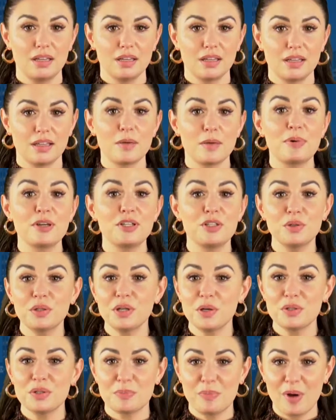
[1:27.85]
The
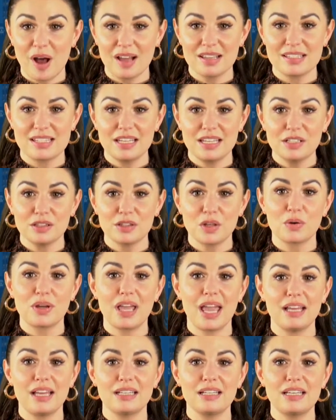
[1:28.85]
Panuco deposit,
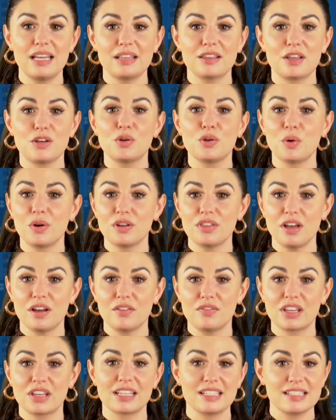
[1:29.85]
located in the north
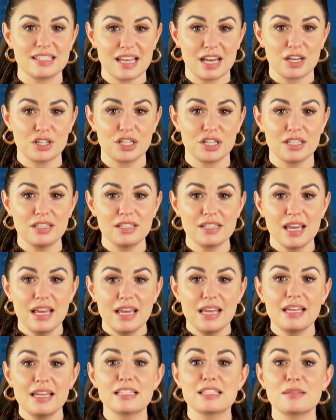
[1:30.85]
of the concessions,
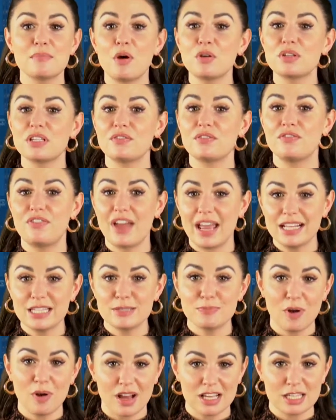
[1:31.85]
is the most
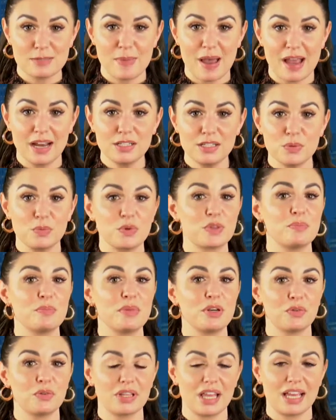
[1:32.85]
advanced prospect with
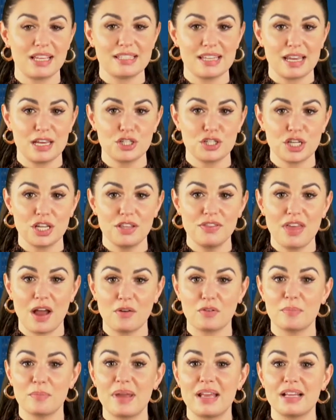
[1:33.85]
mineralization
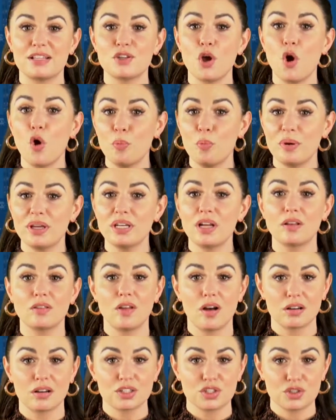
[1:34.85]
that remains open
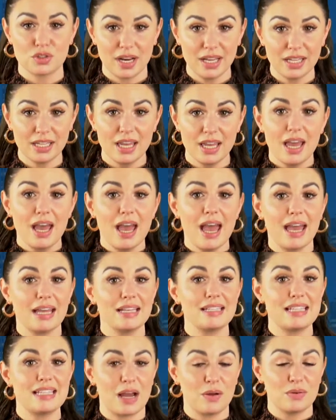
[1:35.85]
along strike
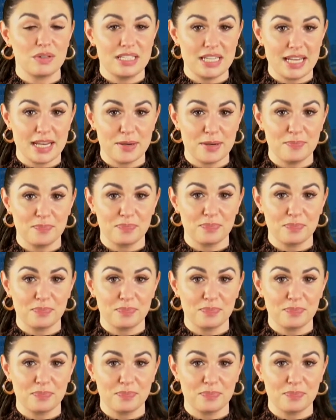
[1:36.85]
and down dip.